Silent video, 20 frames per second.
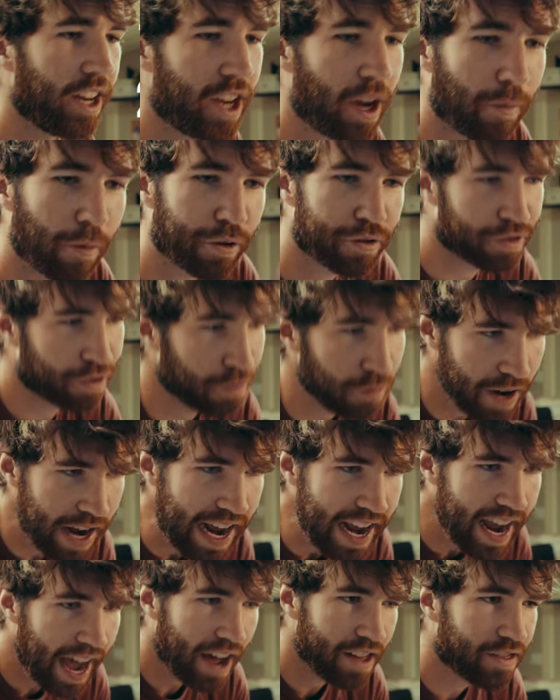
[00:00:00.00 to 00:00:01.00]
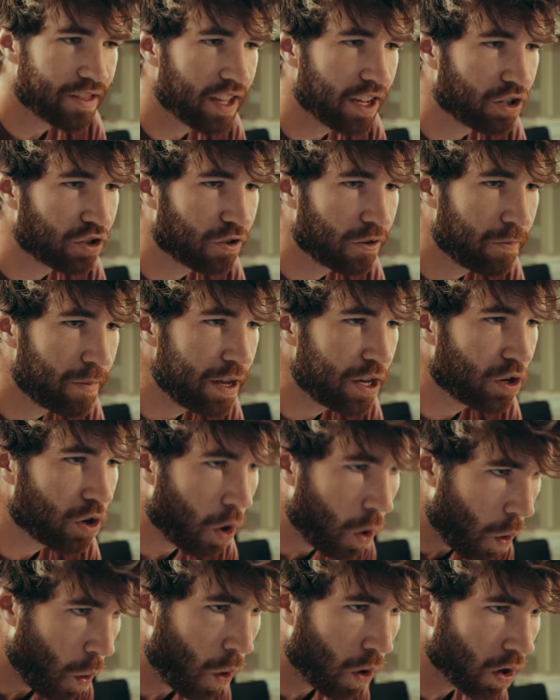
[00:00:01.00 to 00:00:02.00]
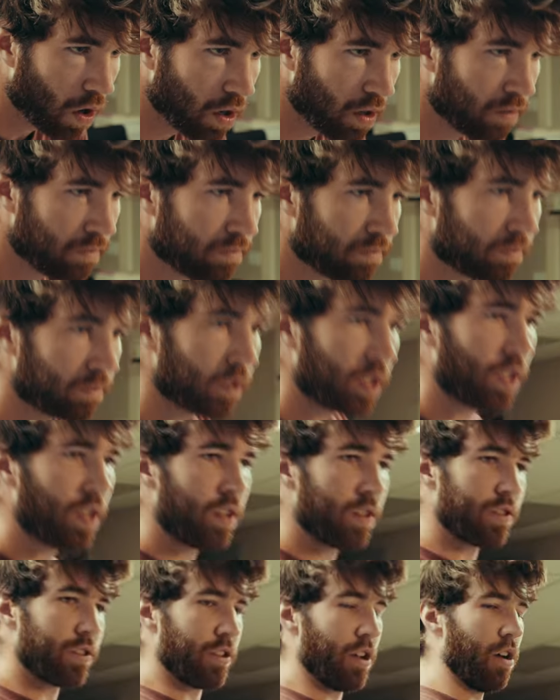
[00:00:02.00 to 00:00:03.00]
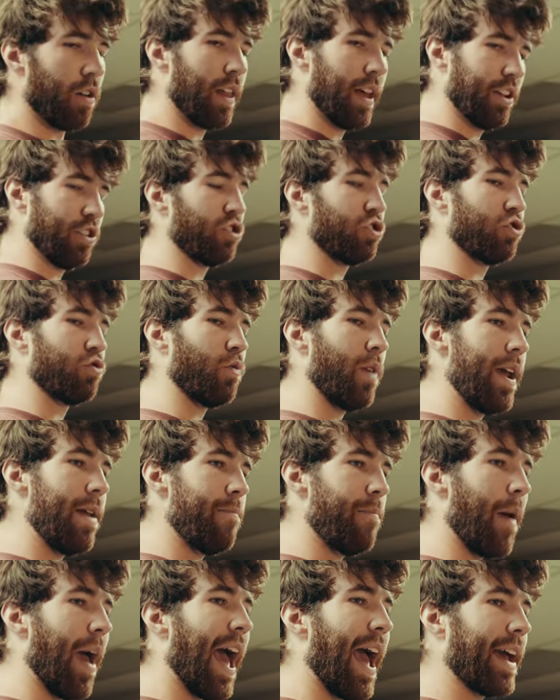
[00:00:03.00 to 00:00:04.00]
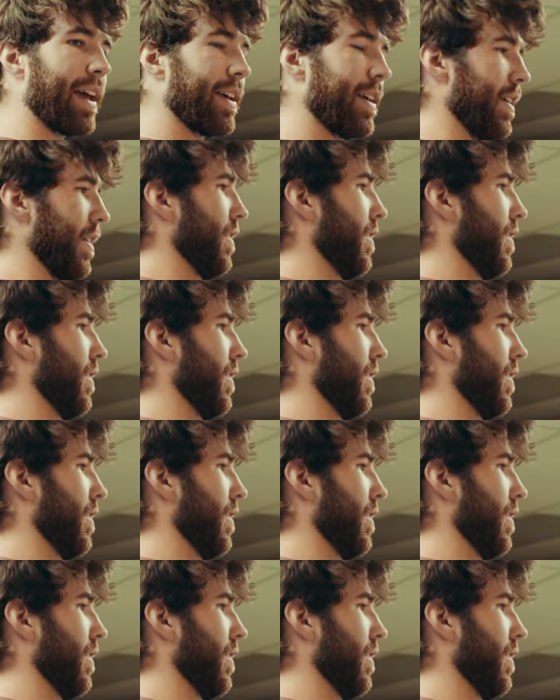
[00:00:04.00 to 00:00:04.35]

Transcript: Number three, I think should be core. So like straight back.